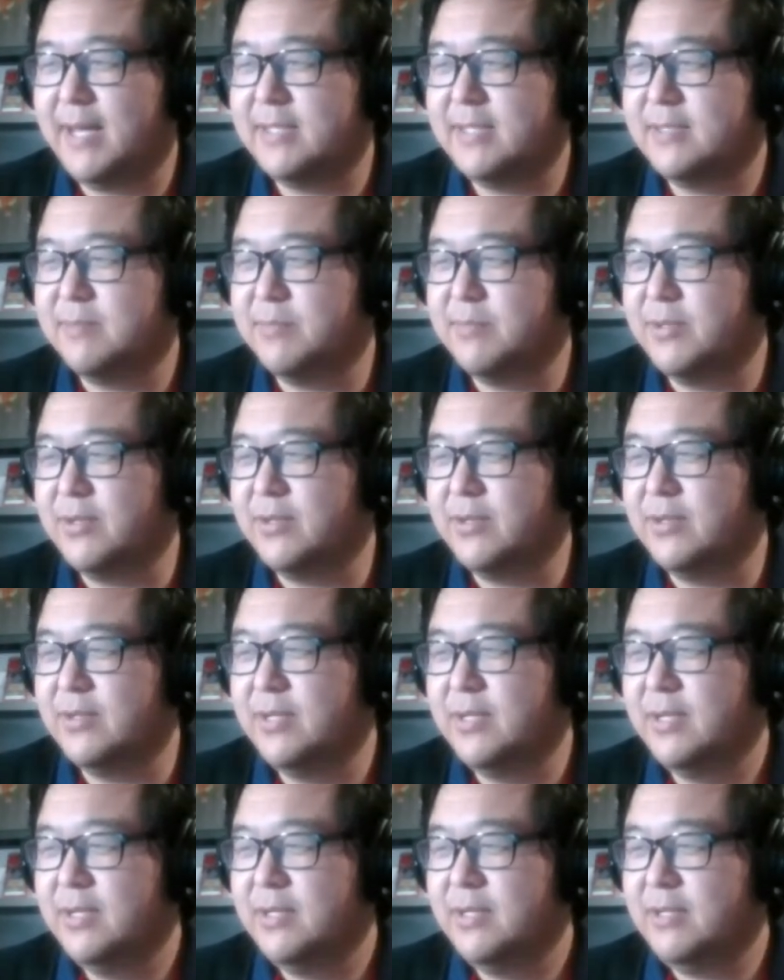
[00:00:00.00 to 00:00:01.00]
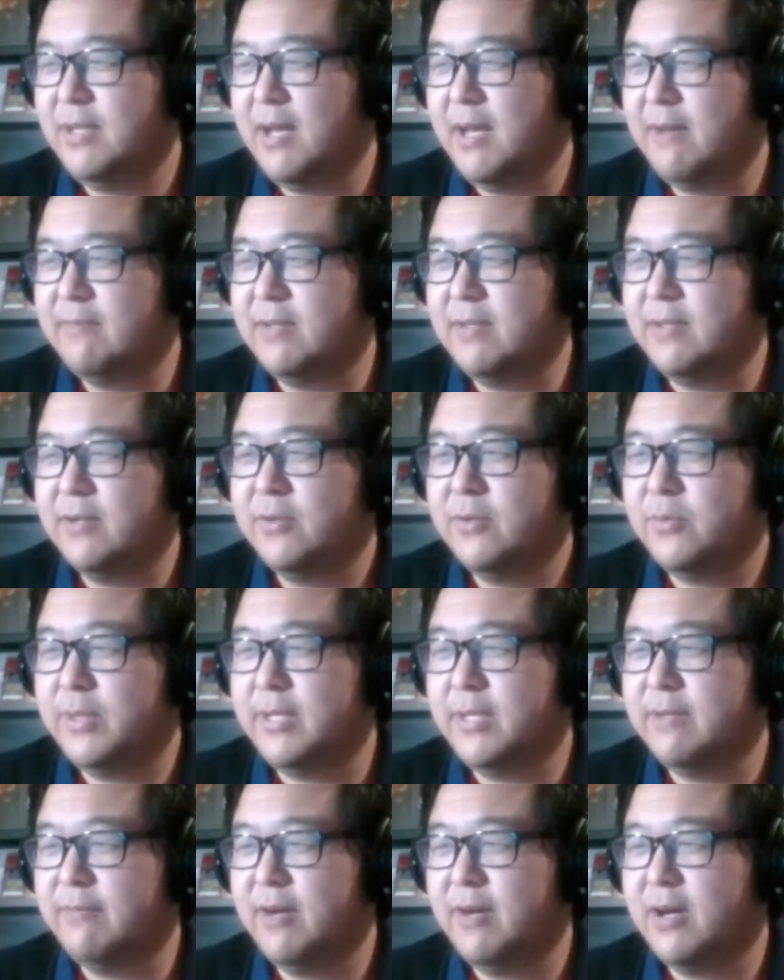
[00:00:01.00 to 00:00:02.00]
Bird. You have the Queen
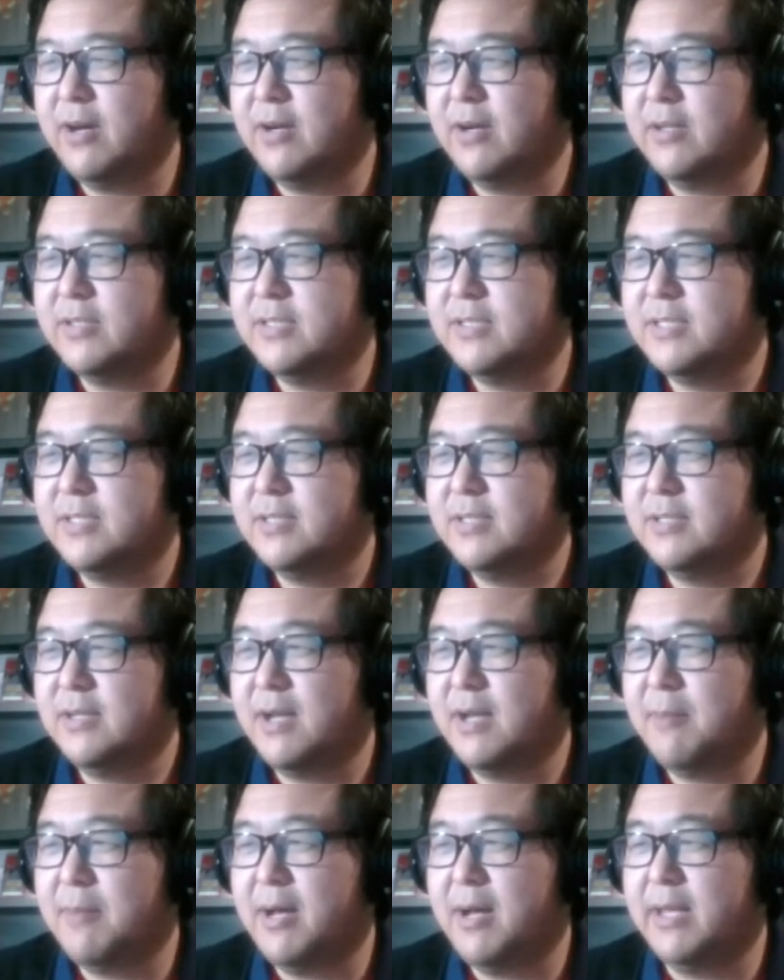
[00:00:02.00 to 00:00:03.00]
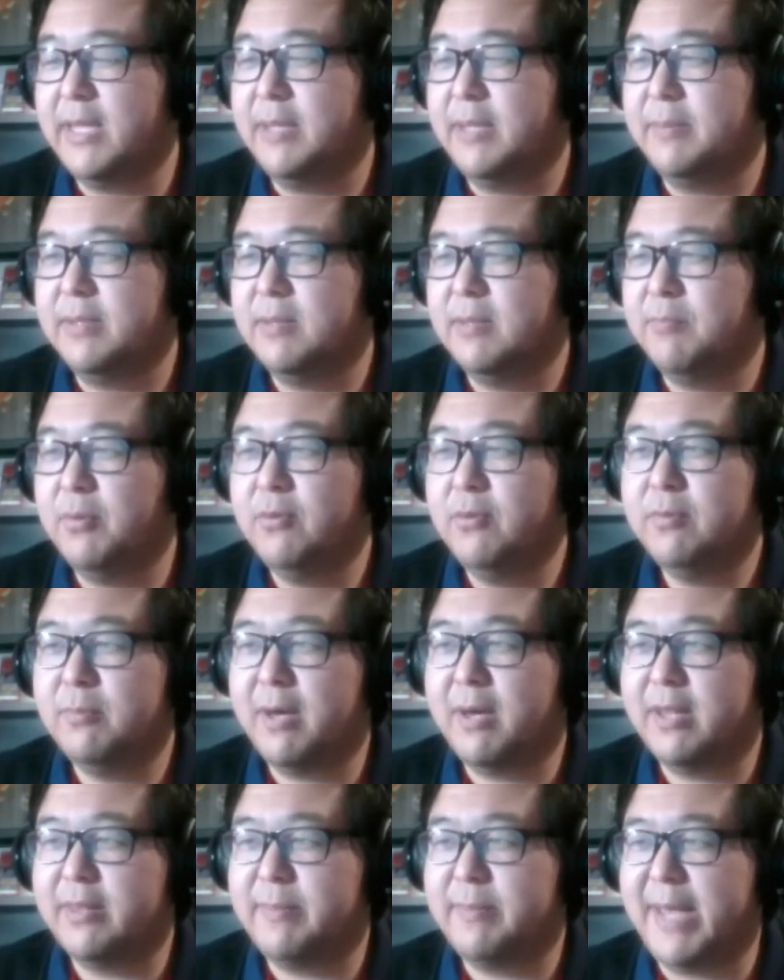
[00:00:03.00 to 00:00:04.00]
of Hearts, got both
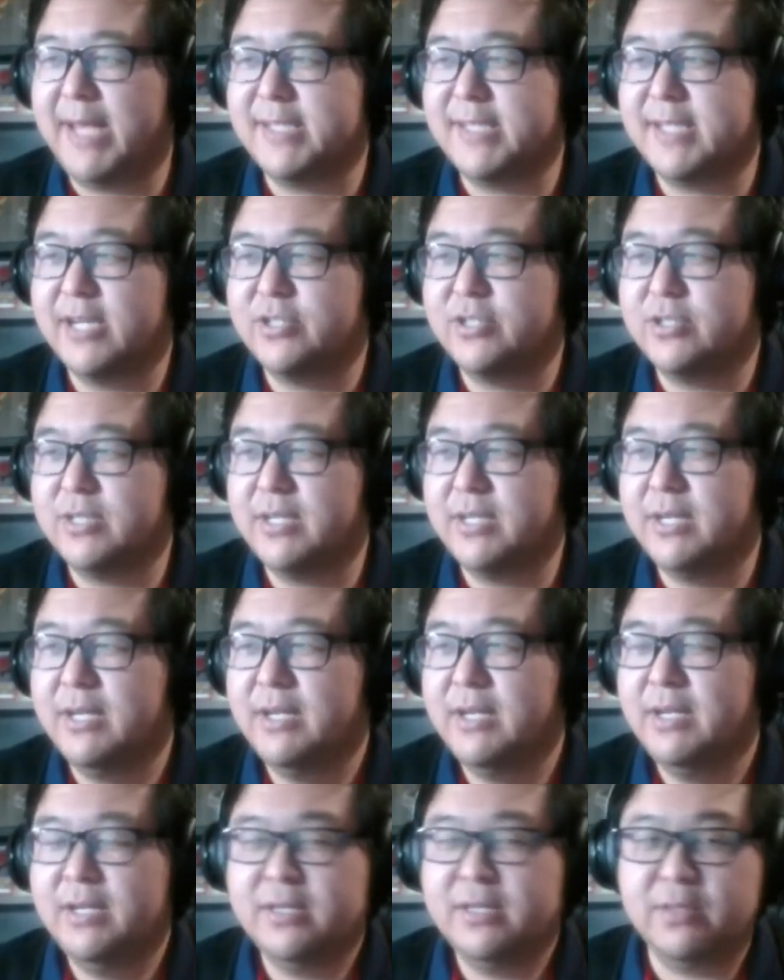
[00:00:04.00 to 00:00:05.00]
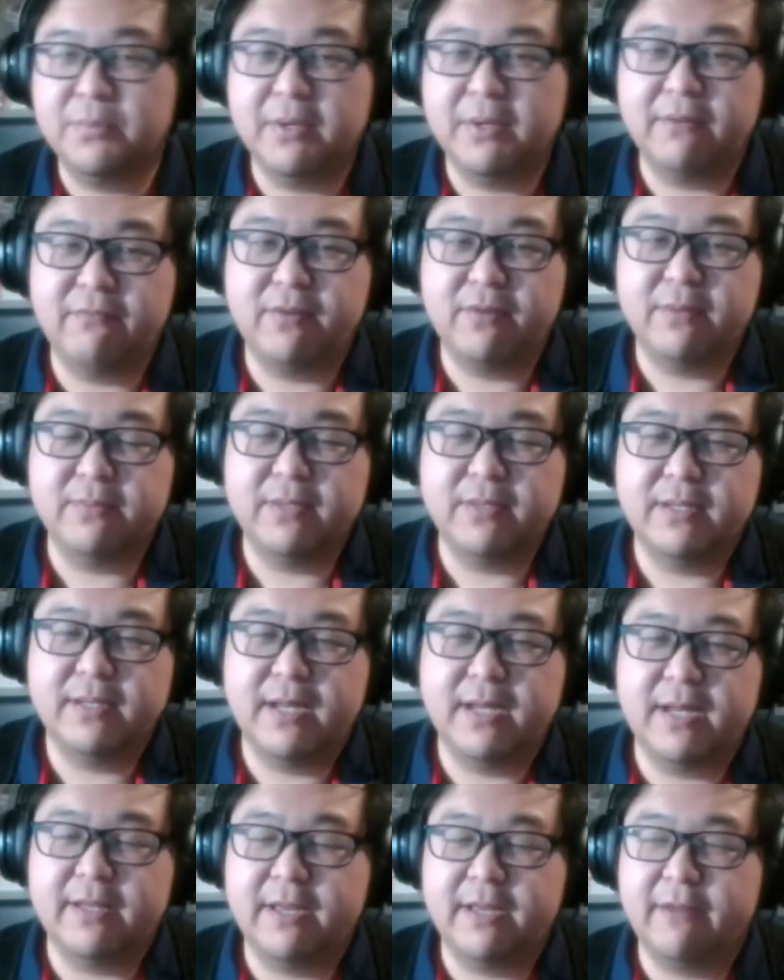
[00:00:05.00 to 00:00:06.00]
Mothmans actually. The one from
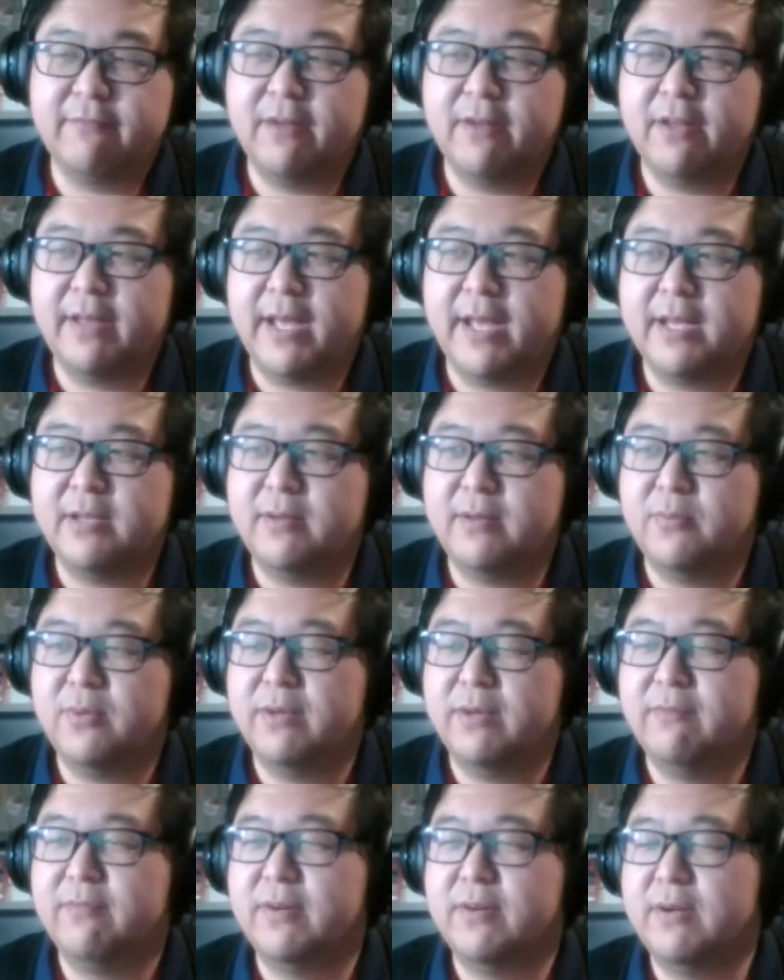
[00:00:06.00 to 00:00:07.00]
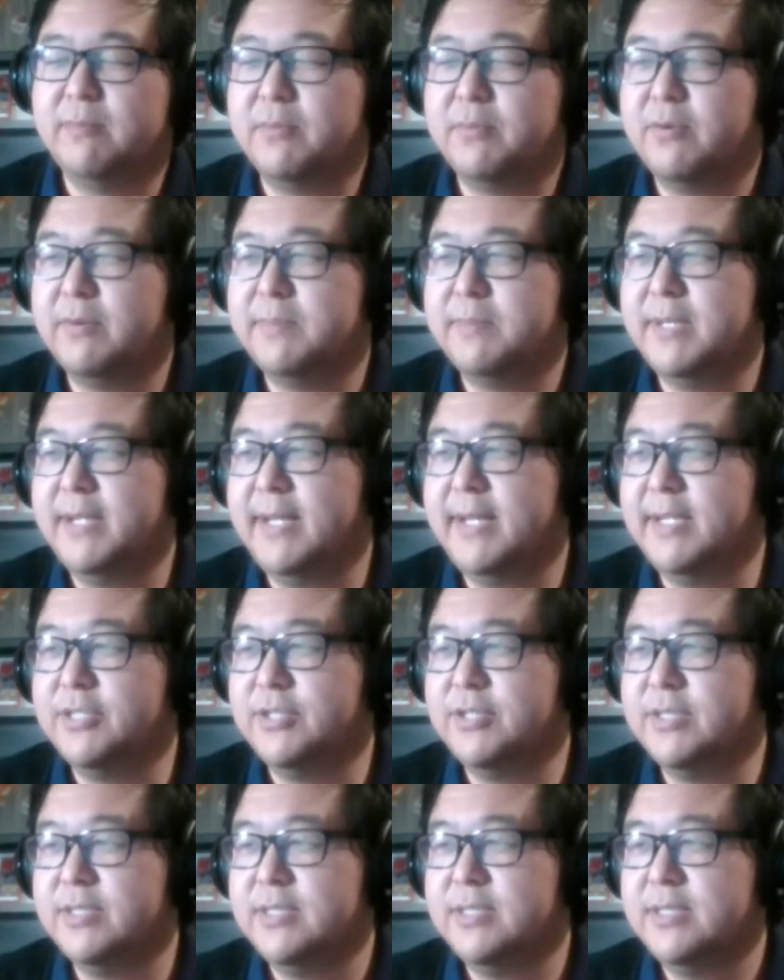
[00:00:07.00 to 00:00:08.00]
Nightfall and then the one from Cryptid
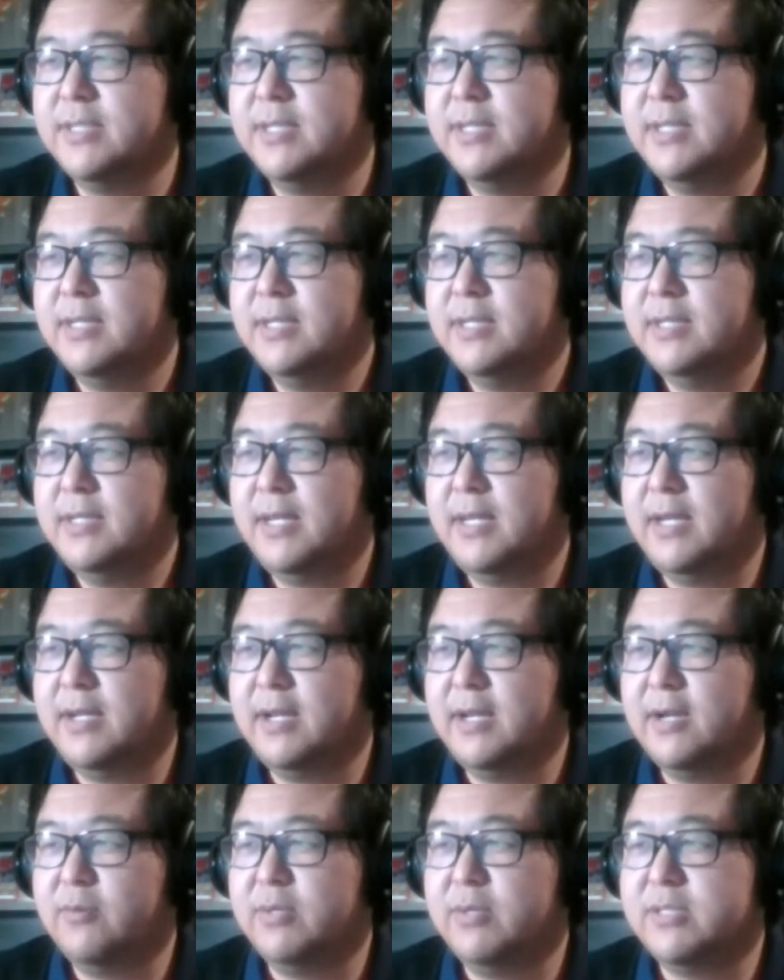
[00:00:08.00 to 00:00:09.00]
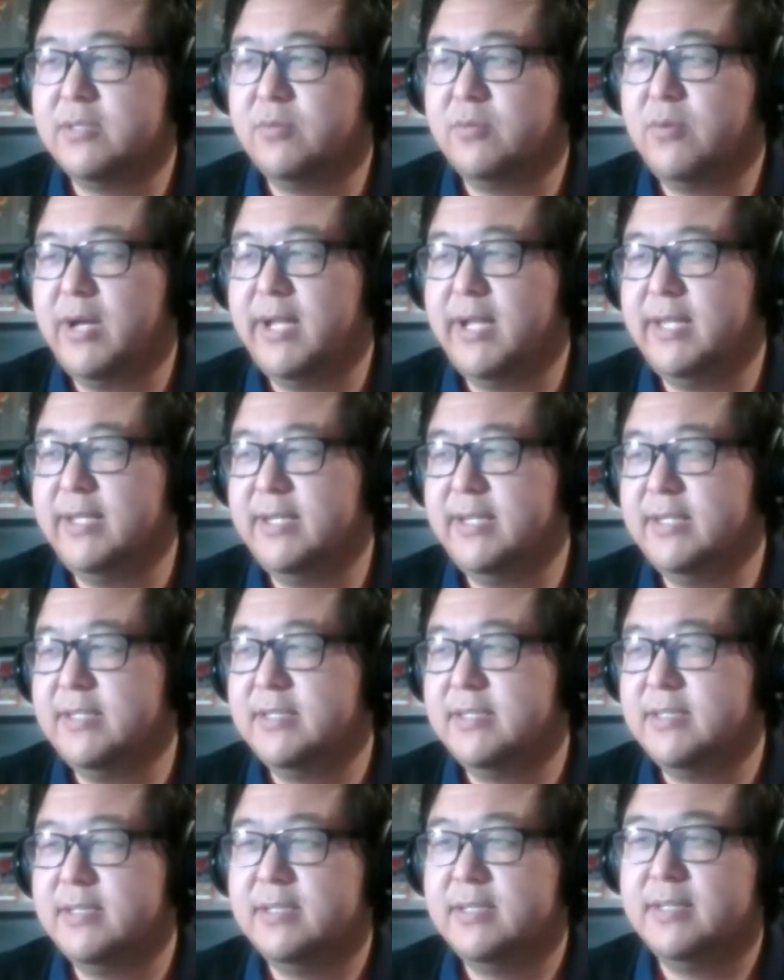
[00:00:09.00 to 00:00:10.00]
Nations. And you got
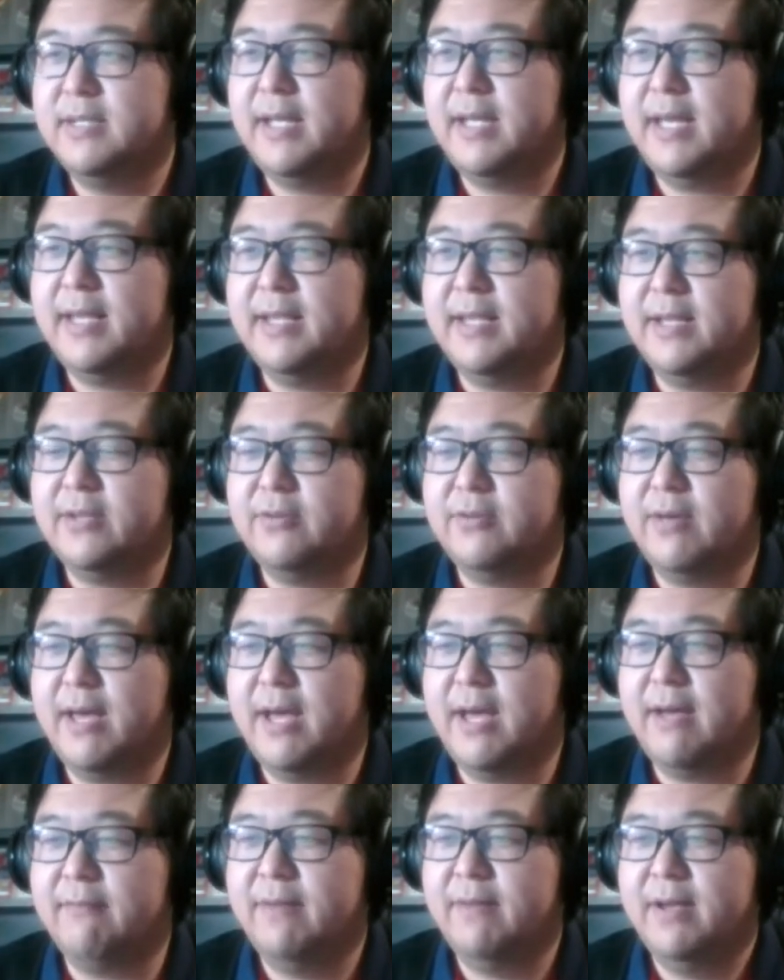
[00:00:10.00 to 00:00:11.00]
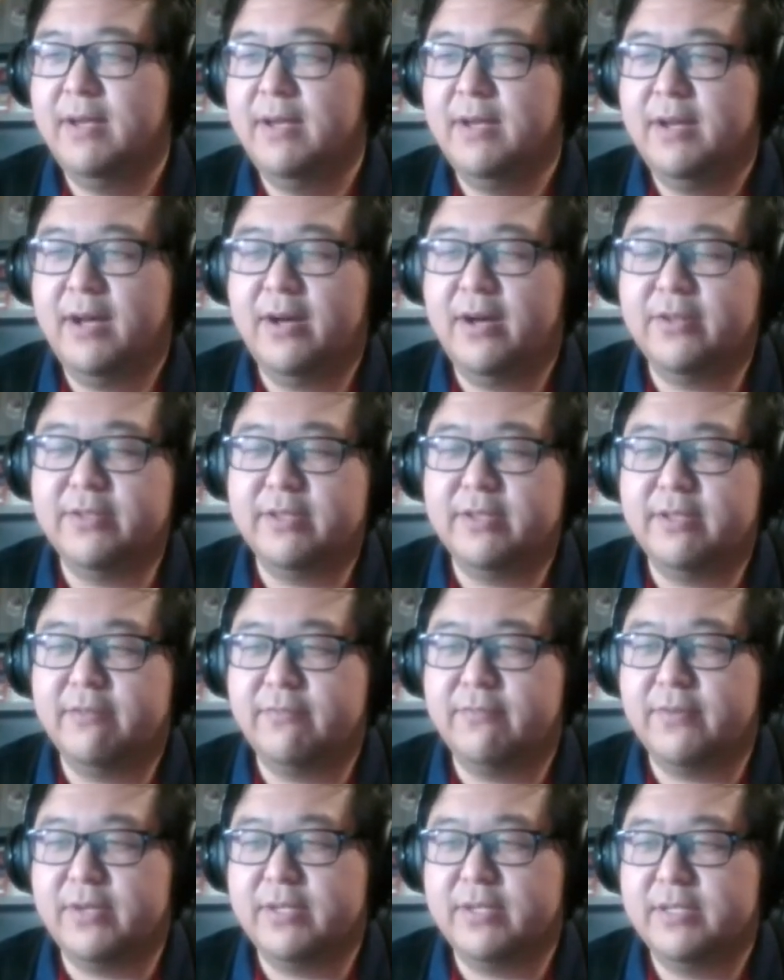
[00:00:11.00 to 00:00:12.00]
Quetzalcoatlus, and then you have all the
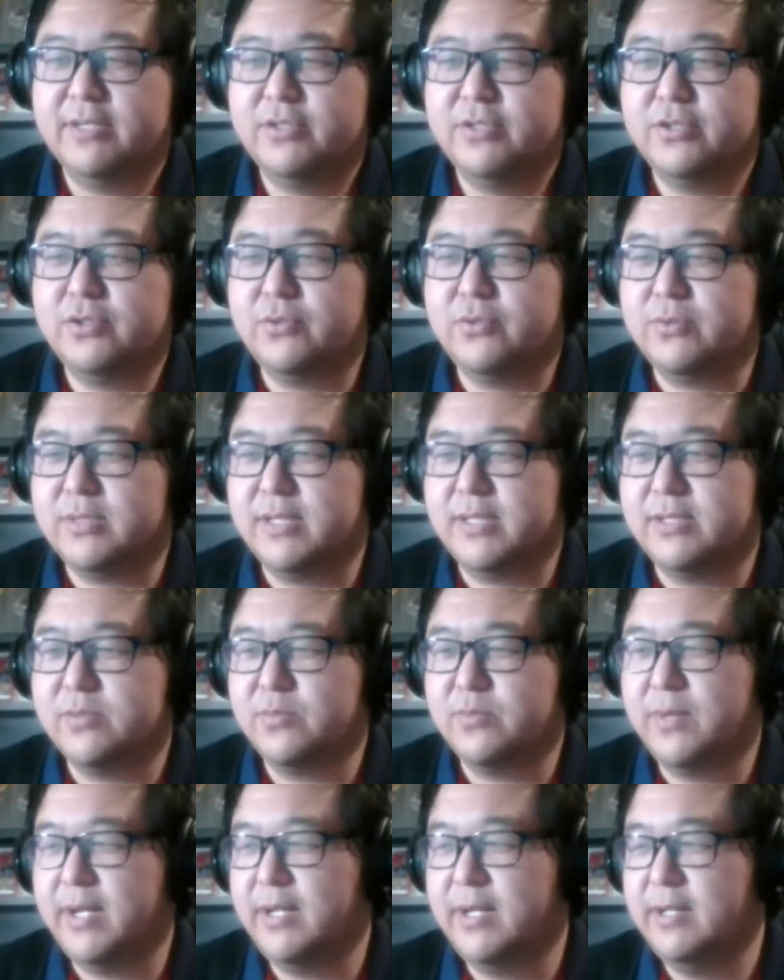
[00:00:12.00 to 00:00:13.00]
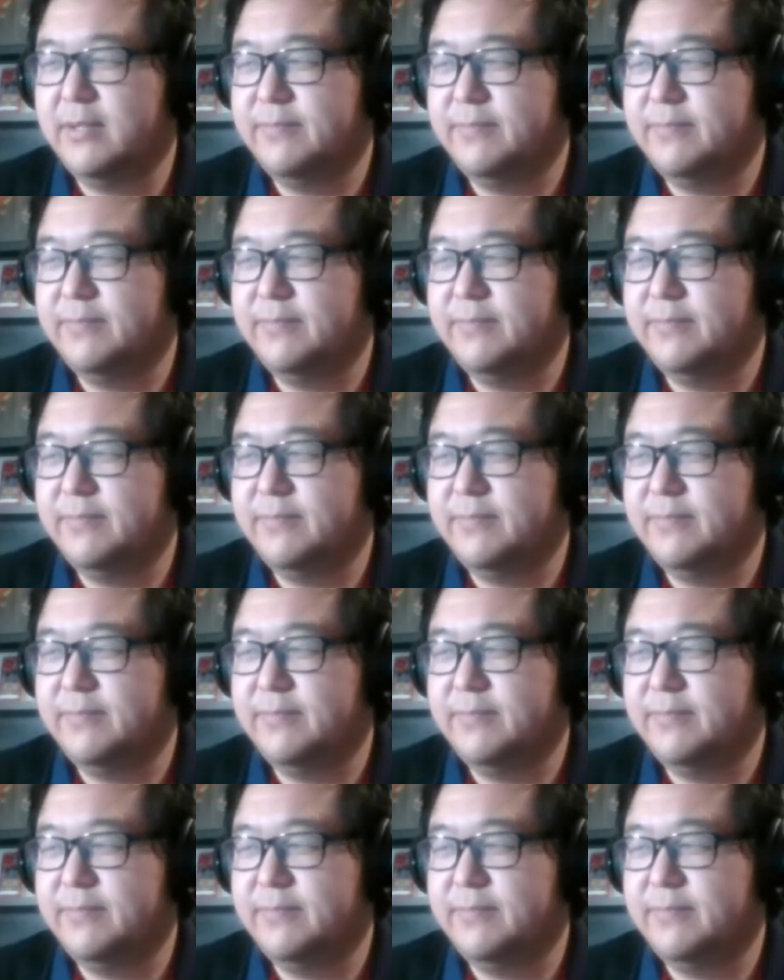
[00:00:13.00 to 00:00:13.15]
different suits as well.